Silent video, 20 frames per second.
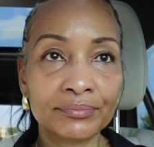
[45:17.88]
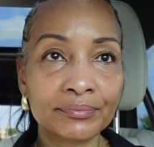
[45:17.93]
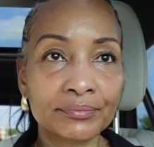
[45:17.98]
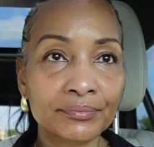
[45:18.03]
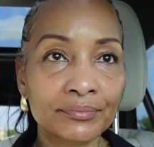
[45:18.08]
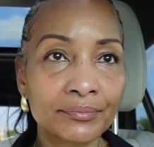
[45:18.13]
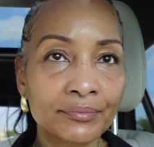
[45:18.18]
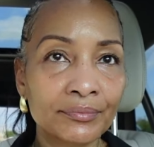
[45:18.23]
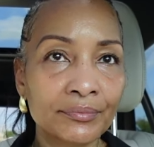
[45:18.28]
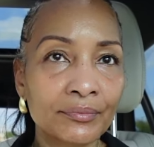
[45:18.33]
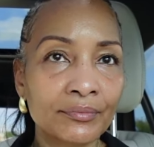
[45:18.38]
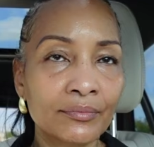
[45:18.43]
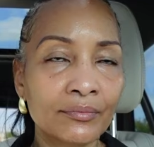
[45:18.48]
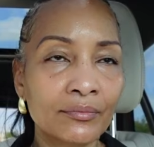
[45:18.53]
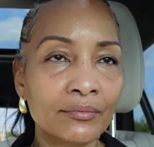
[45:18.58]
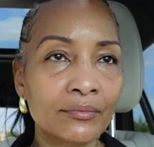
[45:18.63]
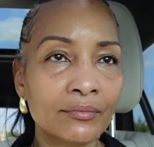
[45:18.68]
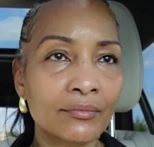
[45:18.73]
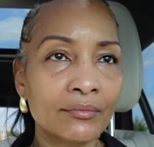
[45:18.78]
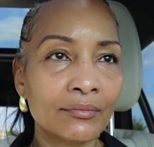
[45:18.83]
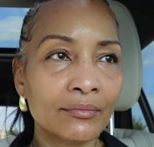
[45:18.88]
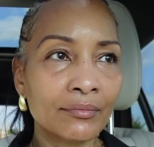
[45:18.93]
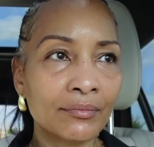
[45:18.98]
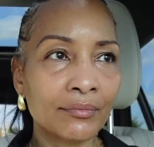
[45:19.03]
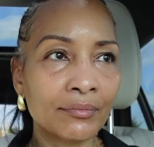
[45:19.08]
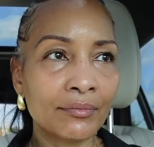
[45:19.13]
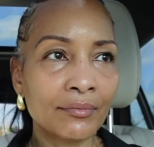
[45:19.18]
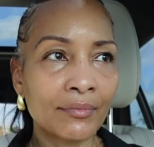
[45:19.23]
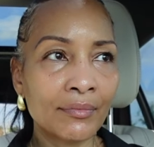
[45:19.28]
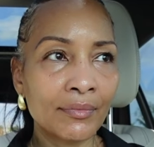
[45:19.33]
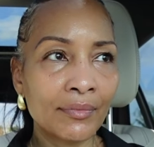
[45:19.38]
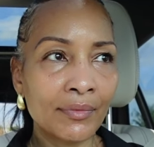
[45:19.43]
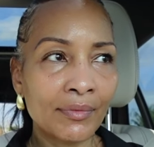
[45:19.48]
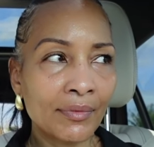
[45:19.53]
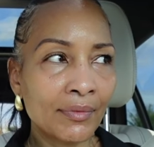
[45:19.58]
[no speech]